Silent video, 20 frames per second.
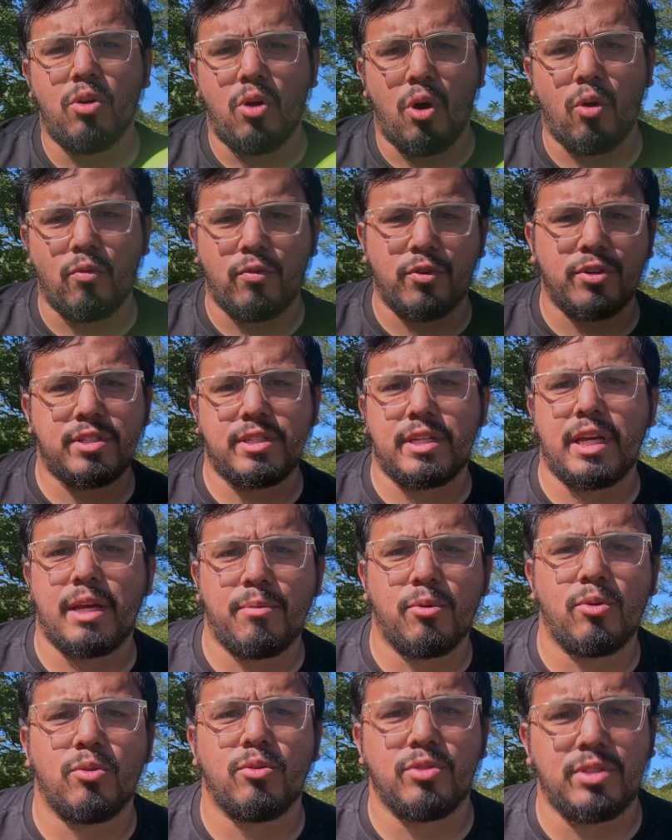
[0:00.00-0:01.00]

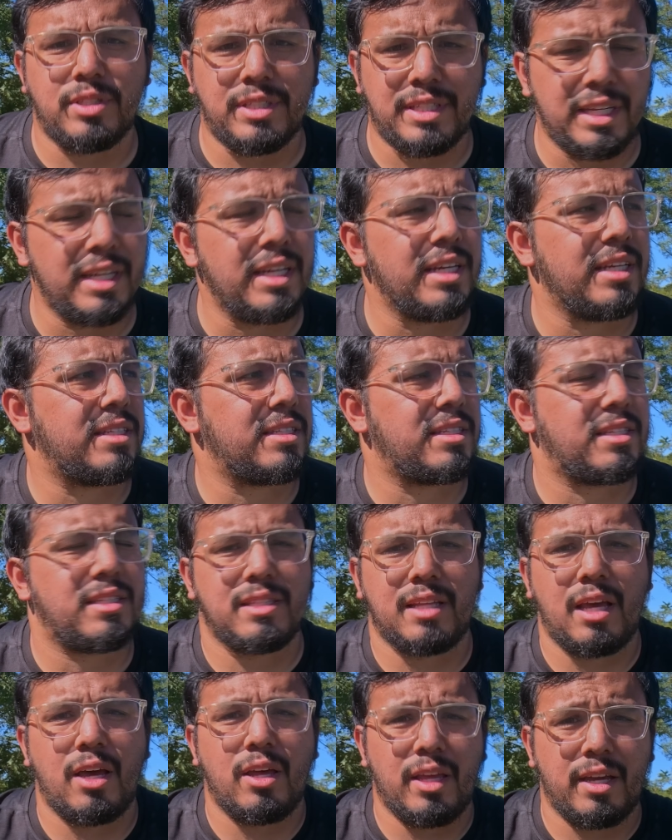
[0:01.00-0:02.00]
overstable discs
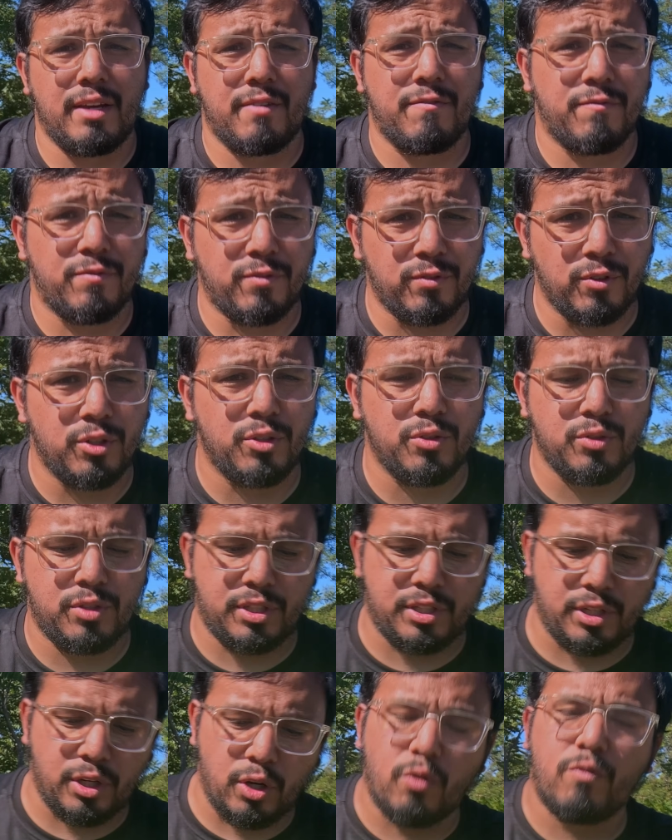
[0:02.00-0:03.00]
that like
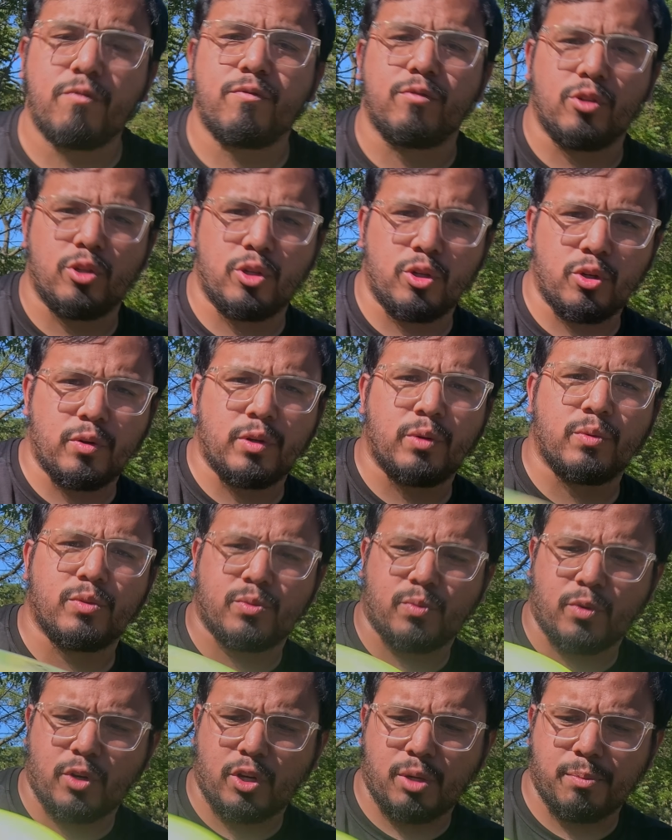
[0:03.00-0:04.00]
still flew and was
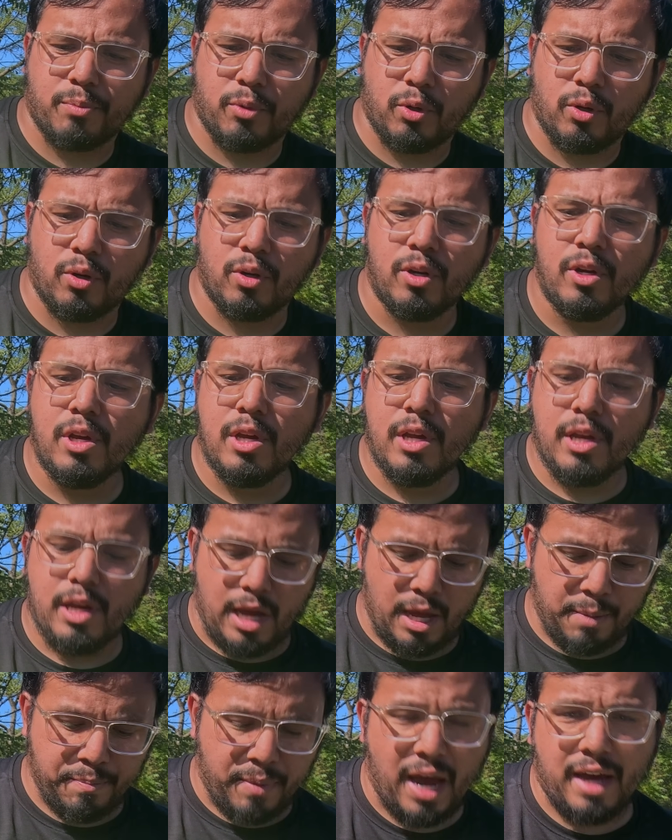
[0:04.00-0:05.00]
workable.
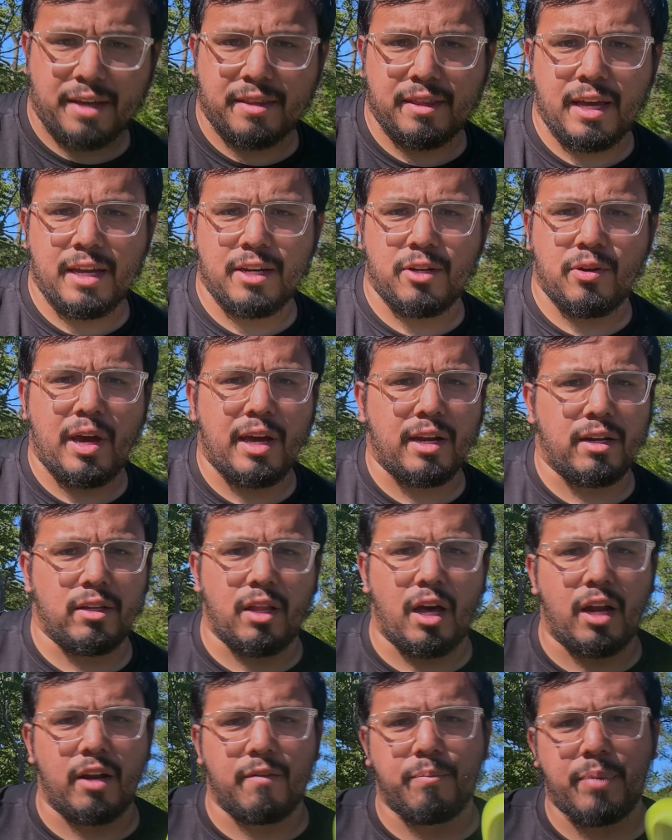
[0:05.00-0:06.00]
And back then you had a
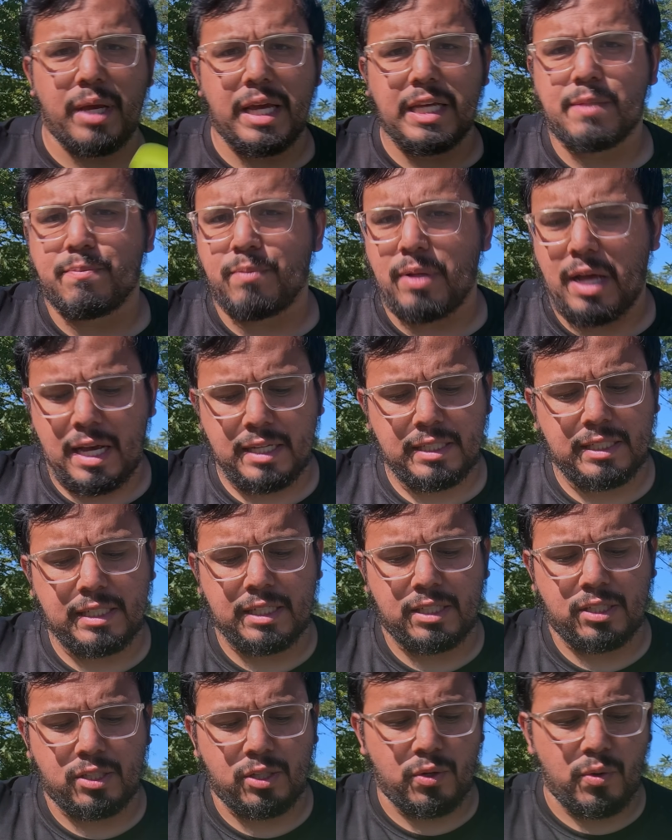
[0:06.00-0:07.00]
lot of base
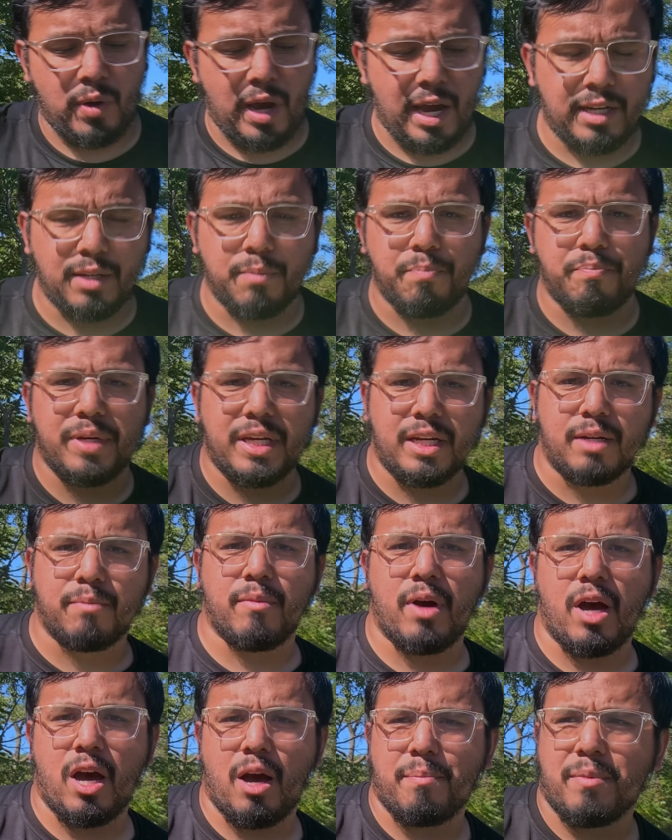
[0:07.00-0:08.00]
plastic, so you had to beat them
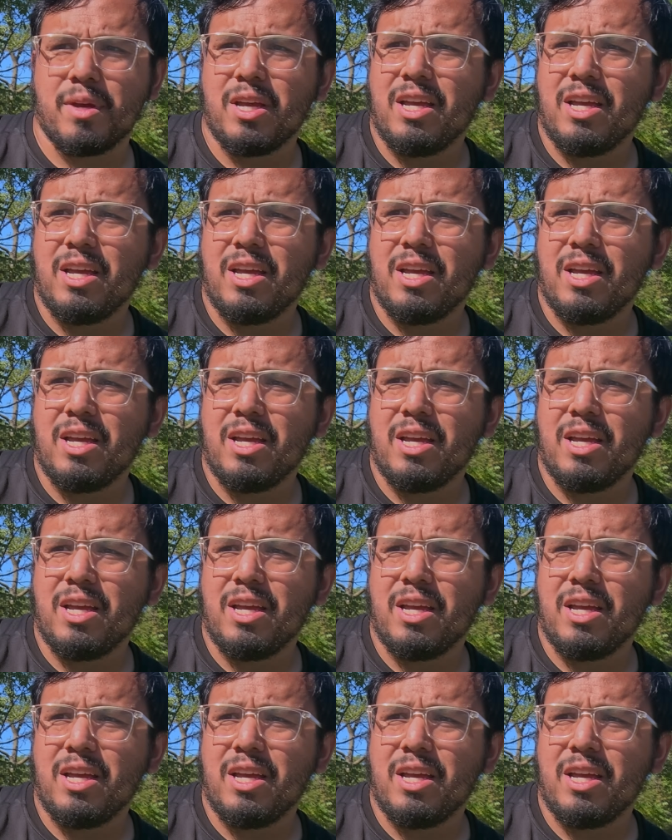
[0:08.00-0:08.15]
up,